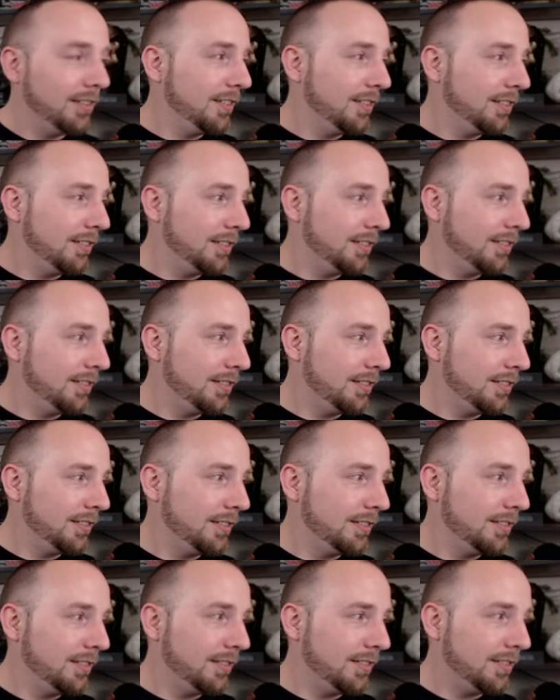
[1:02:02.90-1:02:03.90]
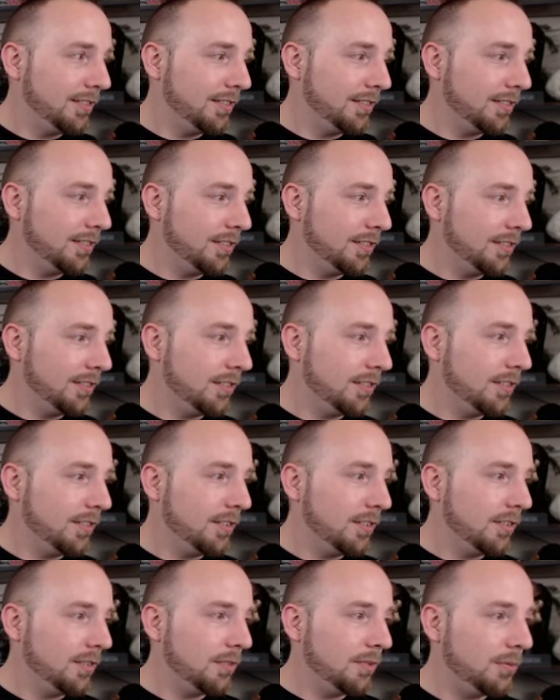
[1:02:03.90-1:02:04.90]
I had to.
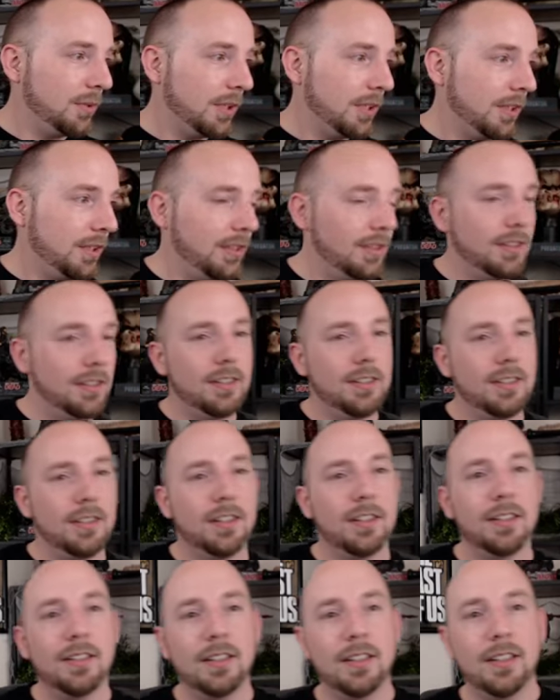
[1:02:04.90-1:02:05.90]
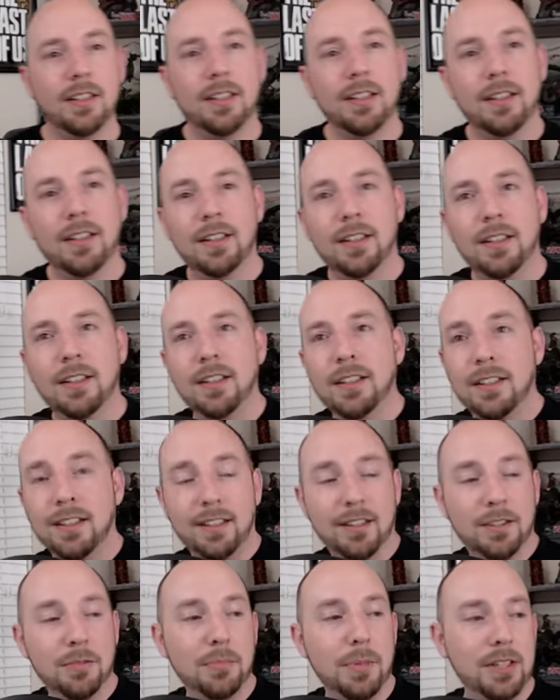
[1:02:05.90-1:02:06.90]
What? Oh.
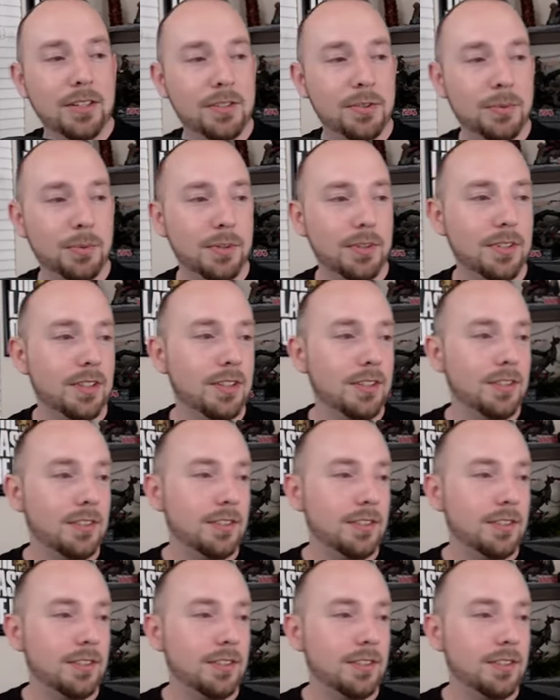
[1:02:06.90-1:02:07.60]
Get to bed, sweetheart.